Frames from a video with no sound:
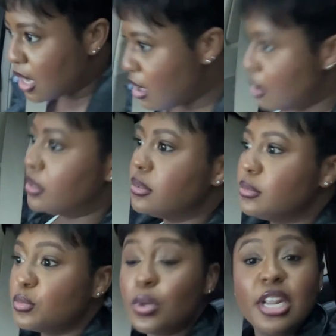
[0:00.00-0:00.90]

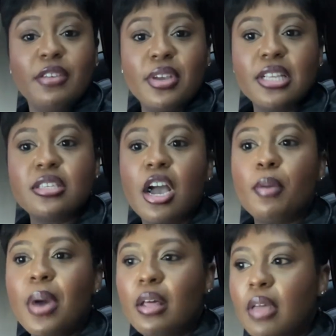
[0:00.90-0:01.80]
We didn't even get to talk
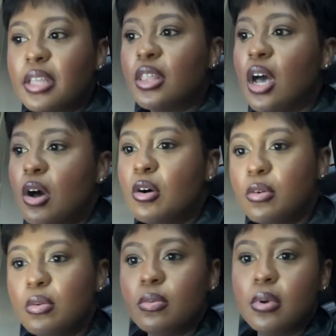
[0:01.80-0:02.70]
about like the
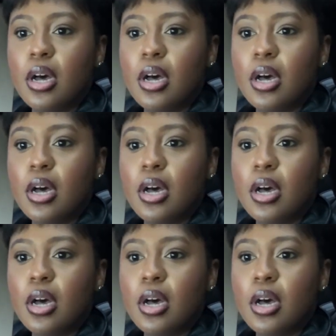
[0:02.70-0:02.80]
whole